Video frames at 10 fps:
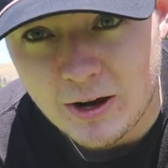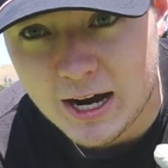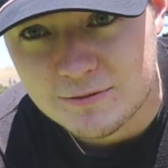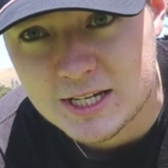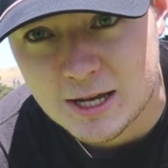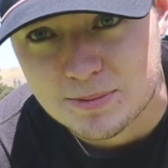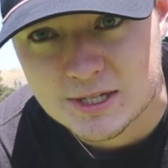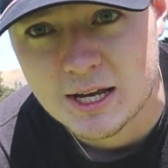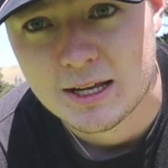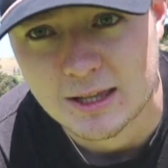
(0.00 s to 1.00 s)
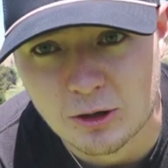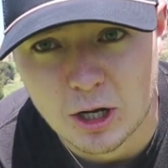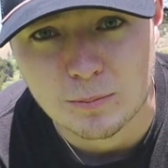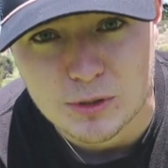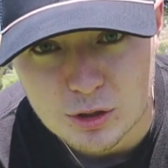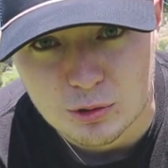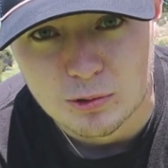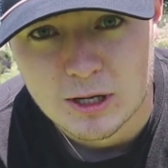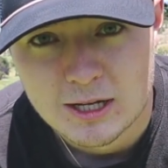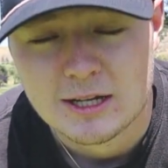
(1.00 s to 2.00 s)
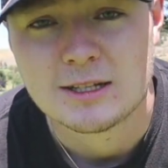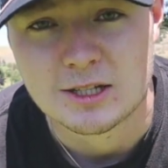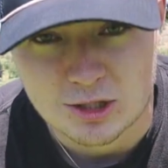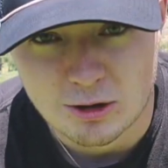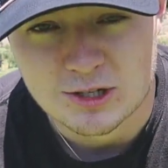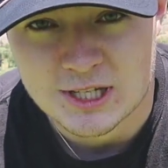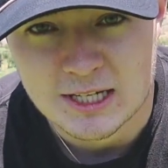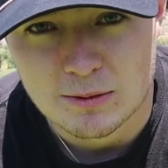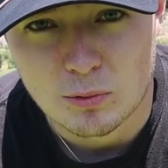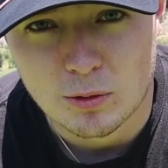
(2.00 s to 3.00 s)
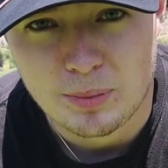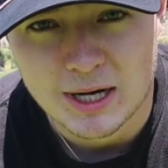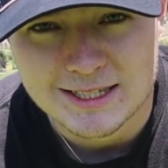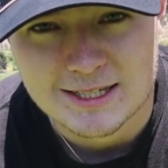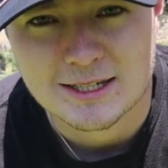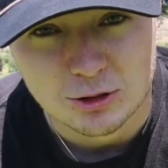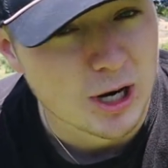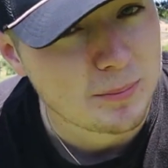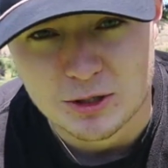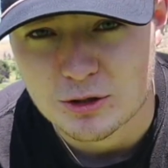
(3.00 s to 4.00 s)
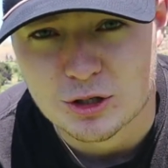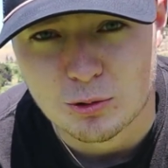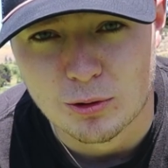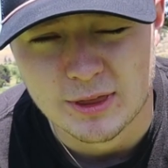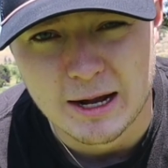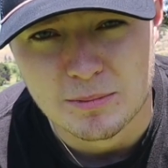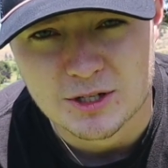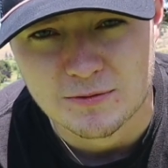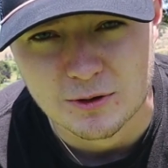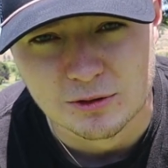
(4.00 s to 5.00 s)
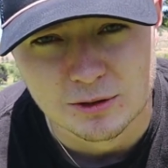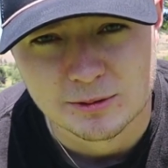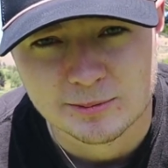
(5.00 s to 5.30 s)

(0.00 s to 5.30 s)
5 tips that'll help you to start sinking more putts, dropping your score that much further.